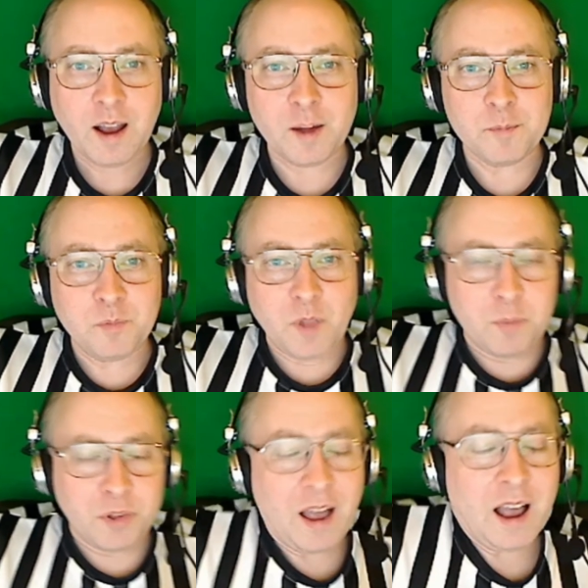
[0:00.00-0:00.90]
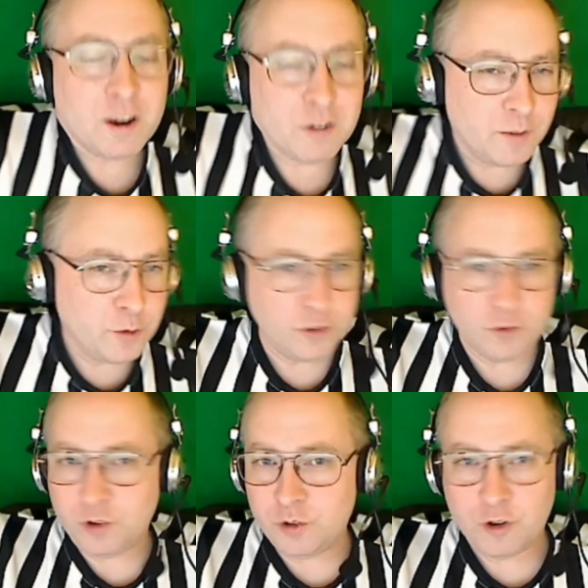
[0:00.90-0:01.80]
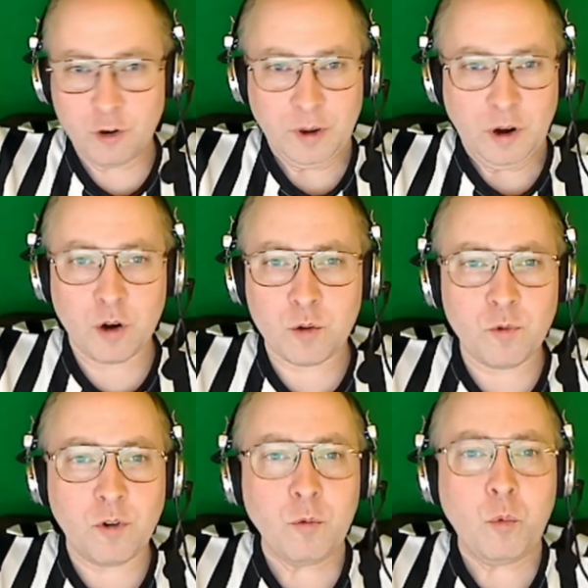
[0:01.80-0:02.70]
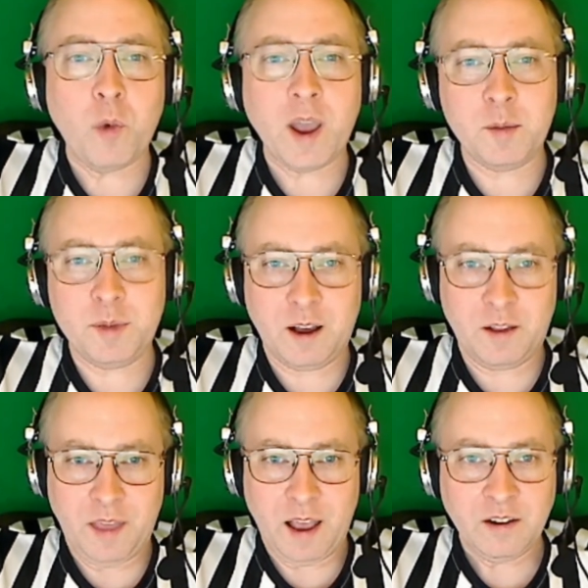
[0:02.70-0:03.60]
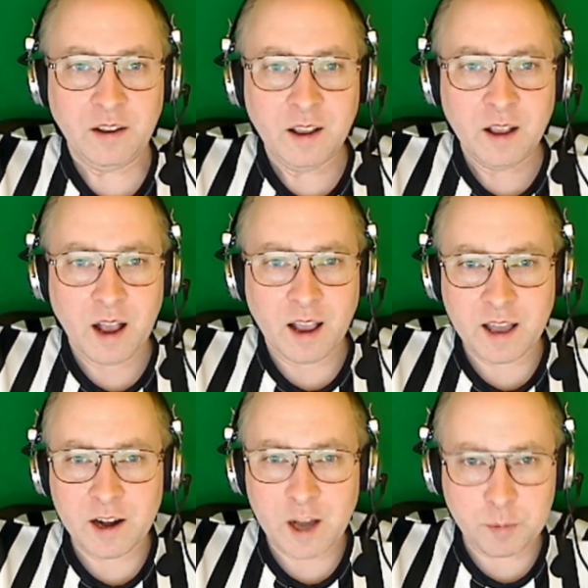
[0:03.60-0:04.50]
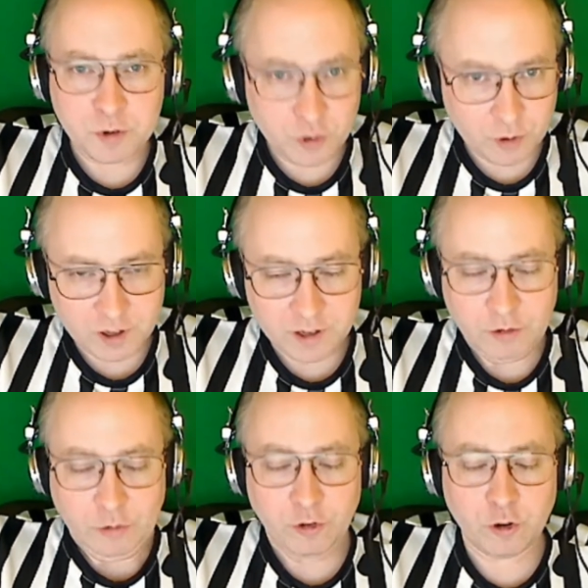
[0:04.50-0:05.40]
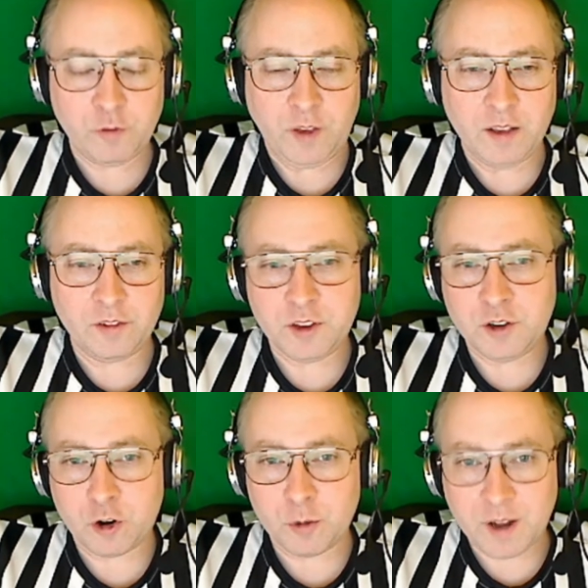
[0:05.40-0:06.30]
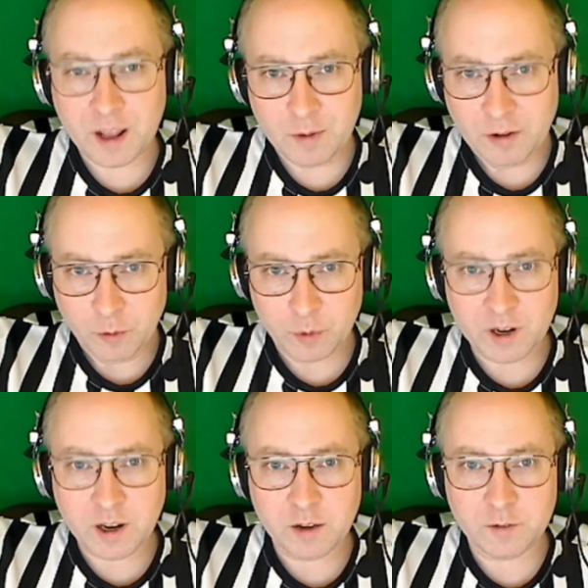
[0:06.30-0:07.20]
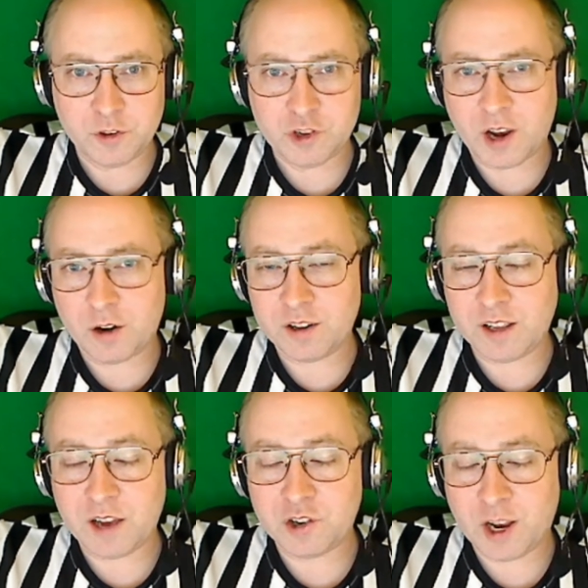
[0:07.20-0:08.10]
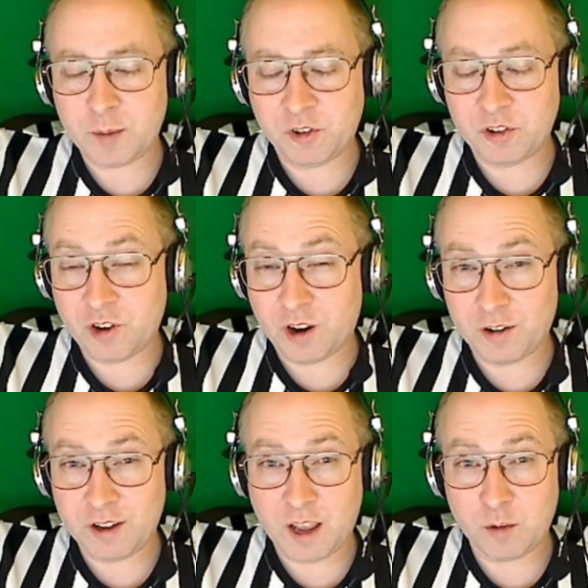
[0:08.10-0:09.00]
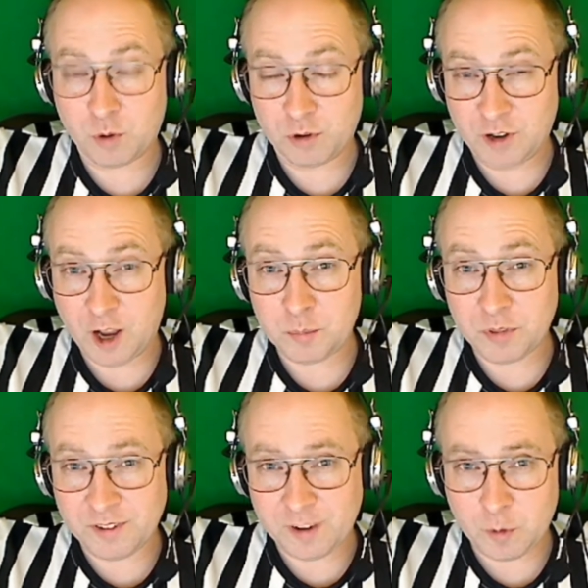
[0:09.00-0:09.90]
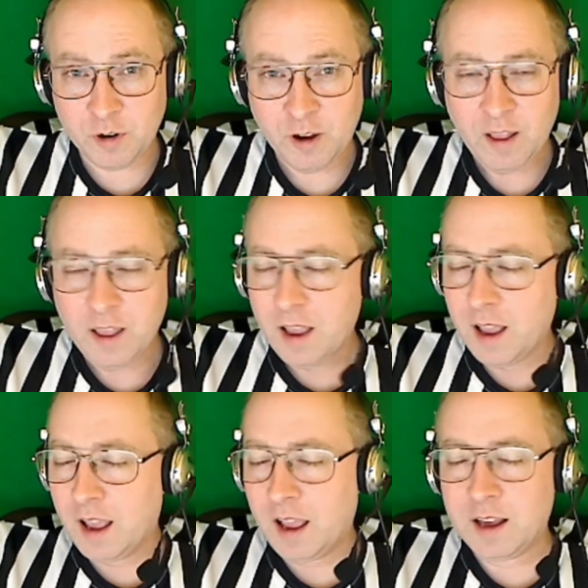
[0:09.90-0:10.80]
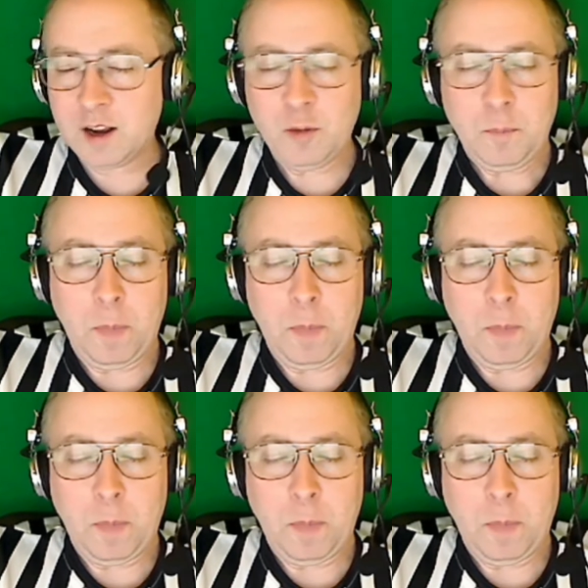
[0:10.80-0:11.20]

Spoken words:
But the higher levels of Junior Derby are way beyond that. I had an opportunity to serve as the tournament head referee of the JRDA Champs and JRDA World Cup this summer, and